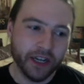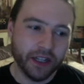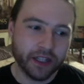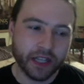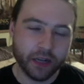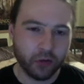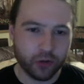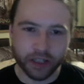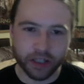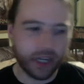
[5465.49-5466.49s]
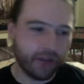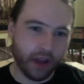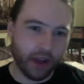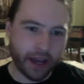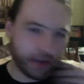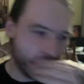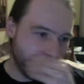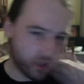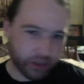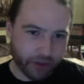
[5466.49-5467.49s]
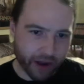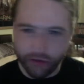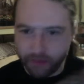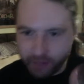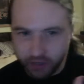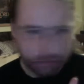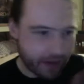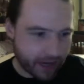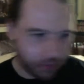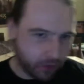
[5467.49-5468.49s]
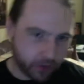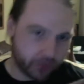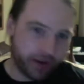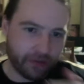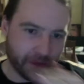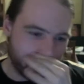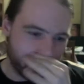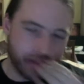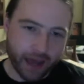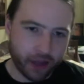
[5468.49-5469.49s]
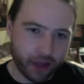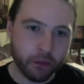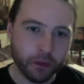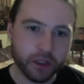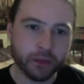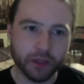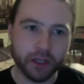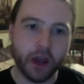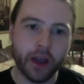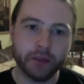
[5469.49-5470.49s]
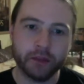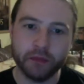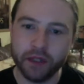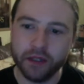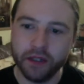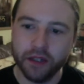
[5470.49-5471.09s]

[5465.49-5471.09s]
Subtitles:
The sequel trilogy, I've like walked away from and come back and walked away from and come back like multiple times, but